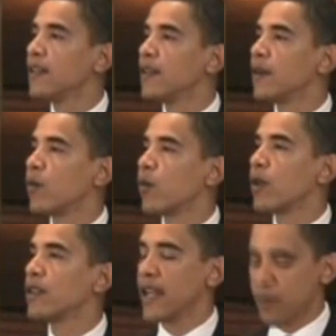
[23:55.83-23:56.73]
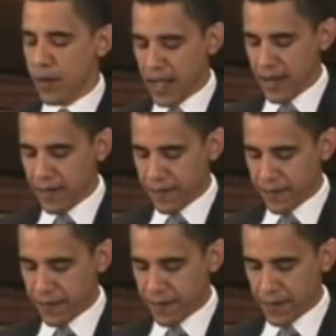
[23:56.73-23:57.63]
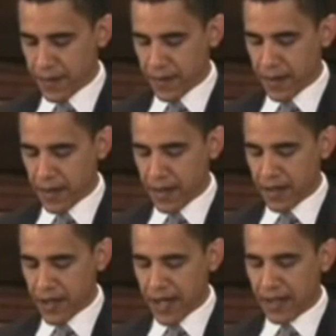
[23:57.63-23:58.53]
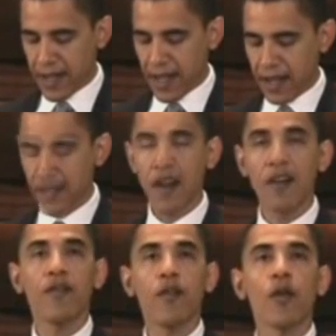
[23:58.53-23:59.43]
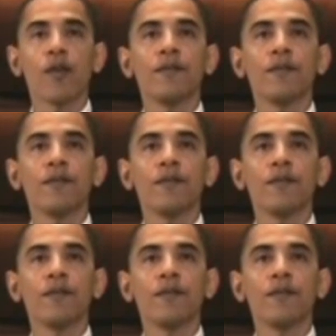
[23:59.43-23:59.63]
third world debt relief, and the genocide in Darfur.